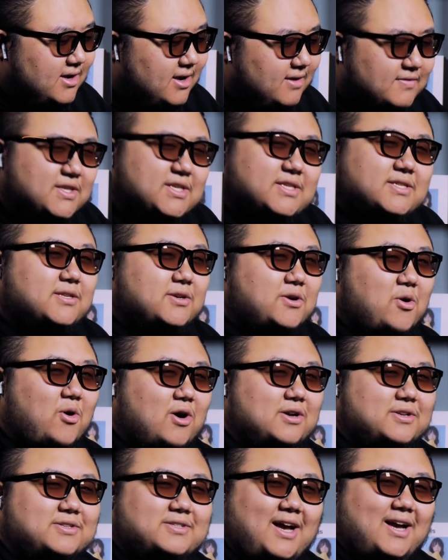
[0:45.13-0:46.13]
If this is the
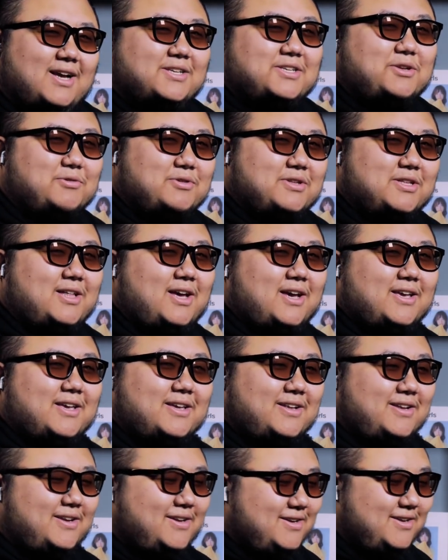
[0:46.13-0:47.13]
chorus, I actually really like it.